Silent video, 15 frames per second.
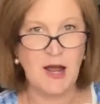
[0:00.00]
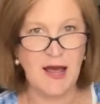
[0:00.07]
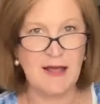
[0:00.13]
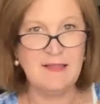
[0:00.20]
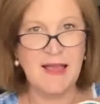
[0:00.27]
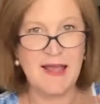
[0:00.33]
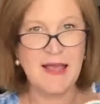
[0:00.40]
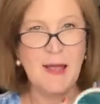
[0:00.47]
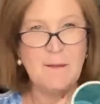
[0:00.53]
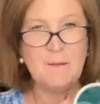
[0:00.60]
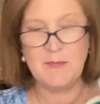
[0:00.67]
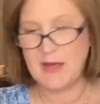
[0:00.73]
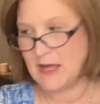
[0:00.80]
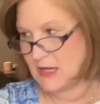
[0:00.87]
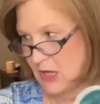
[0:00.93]
I like a
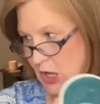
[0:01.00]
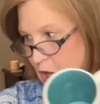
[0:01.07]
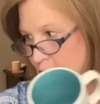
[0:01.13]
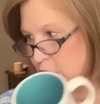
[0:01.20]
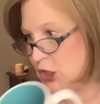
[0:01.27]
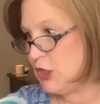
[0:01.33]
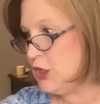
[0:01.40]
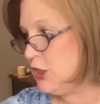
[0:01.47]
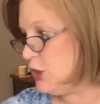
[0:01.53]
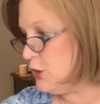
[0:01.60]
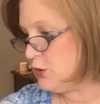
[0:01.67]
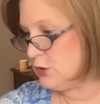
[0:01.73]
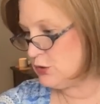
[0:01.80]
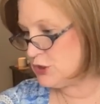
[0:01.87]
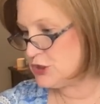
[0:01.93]
big,
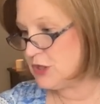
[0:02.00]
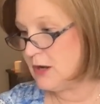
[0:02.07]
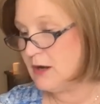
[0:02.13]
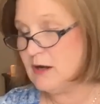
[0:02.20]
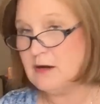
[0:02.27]
huge